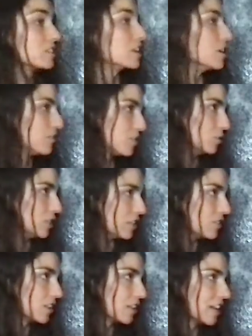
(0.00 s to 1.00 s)
if you
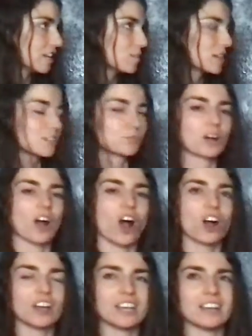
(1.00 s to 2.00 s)
leave the lake? Because we
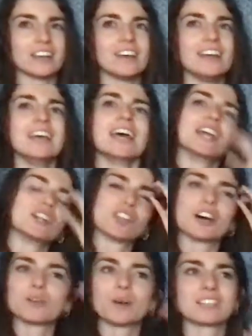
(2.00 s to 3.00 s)
are in a
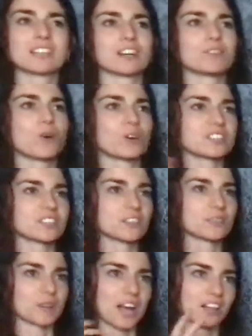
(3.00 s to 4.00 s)
lot of ways, of course this
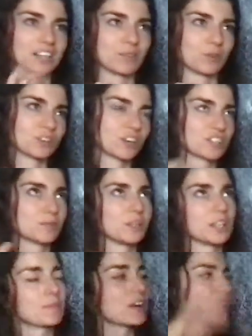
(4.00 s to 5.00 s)
is reality. Everyone talks about
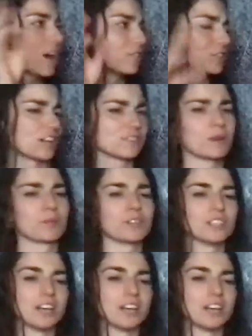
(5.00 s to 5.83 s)
my travel life, my real